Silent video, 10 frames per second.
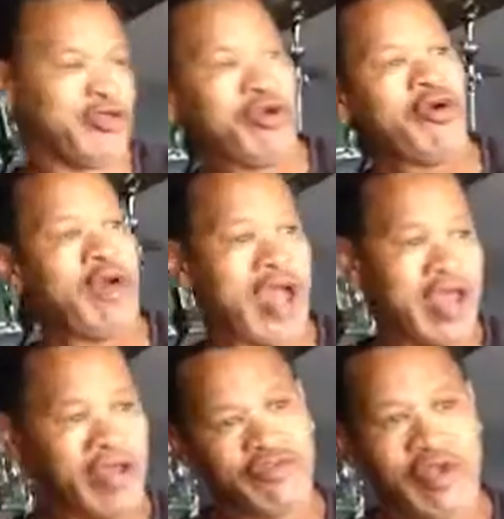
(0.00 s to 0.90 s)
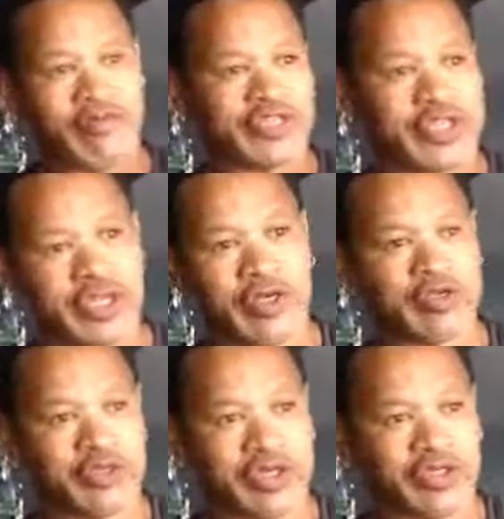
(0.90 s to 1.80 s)
If you ever seen
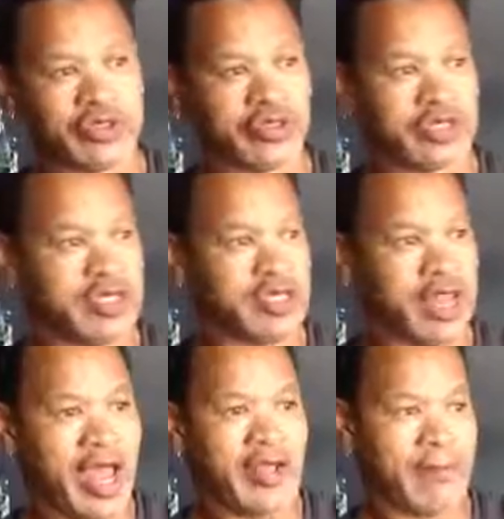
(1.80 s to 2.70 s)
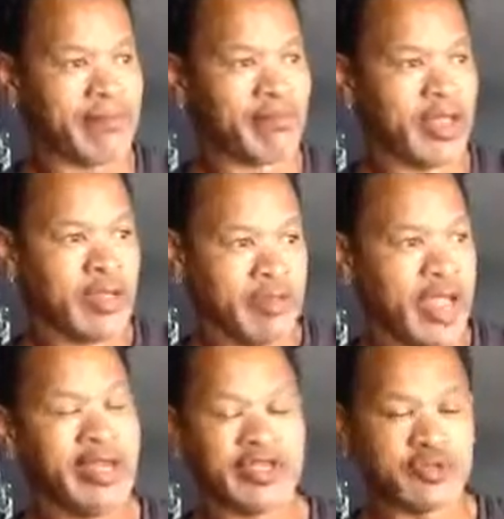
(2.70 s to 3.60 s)
those pictures like
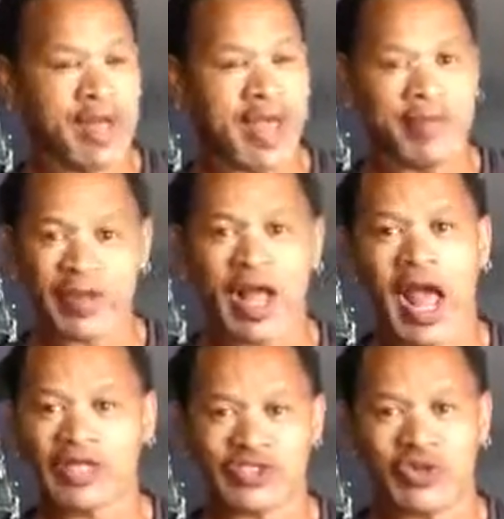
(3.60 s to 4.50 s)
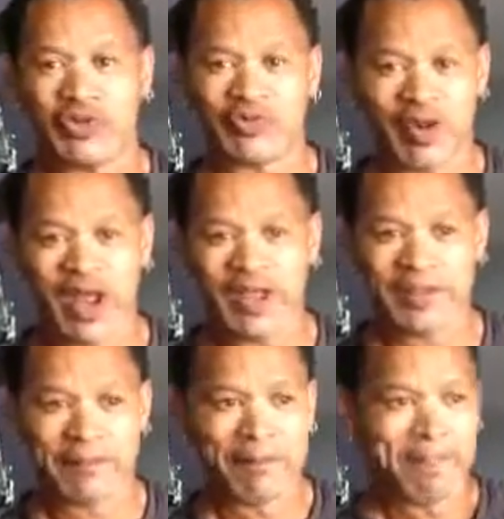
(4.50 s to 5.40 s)
paintings by Picasso, right?
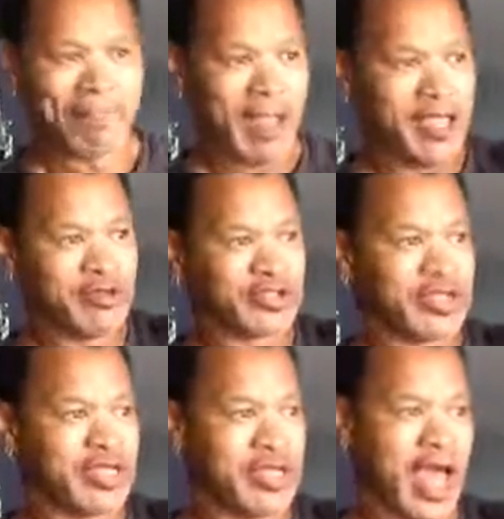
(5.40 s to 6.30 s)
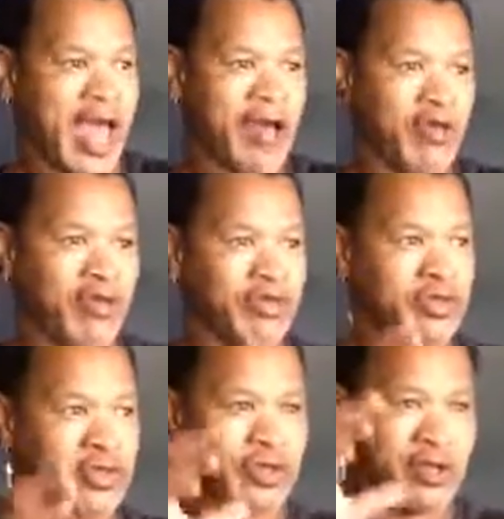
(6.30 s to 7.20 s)
And you see
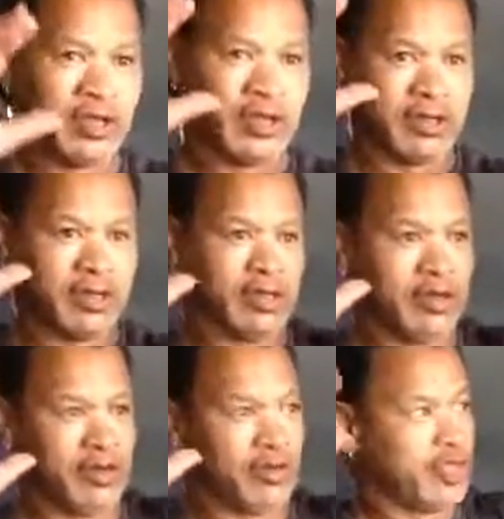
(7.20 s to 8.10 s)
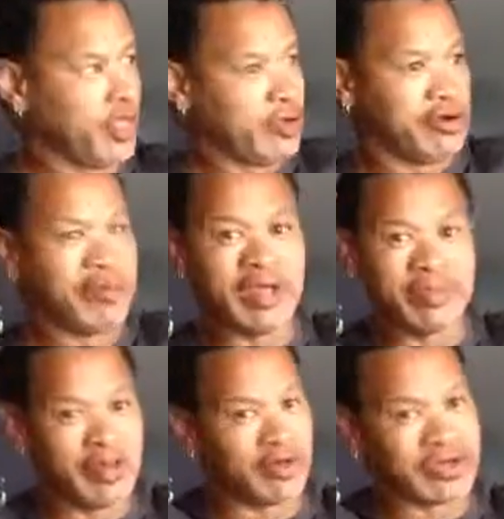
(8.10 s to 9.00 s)
how, the ear may
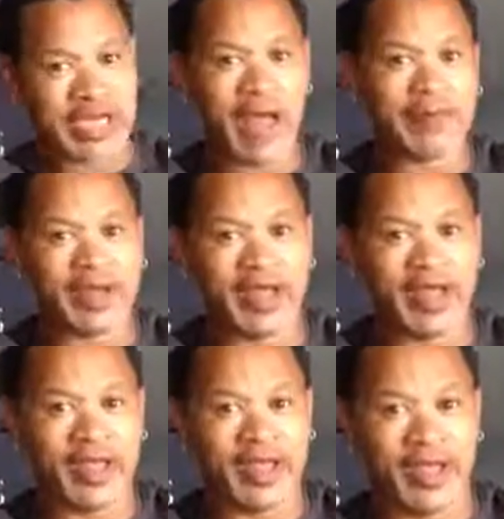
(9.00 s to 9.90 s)
be on the top of the head.